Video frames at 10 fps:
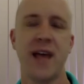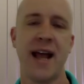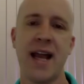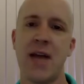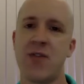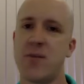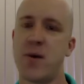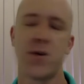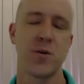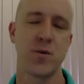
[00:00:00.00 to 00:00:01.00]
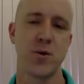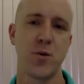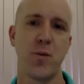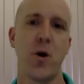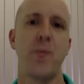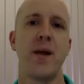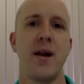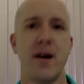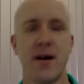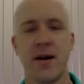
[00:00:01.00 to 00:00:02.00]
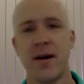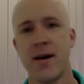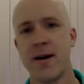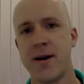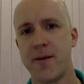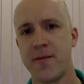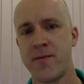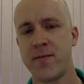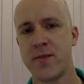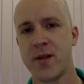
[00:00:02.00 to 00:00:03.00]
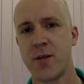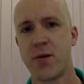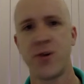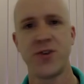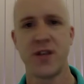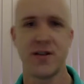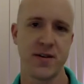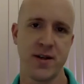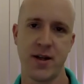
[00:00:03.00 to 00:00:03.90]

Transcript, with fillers: any of the possible popular um, approaches.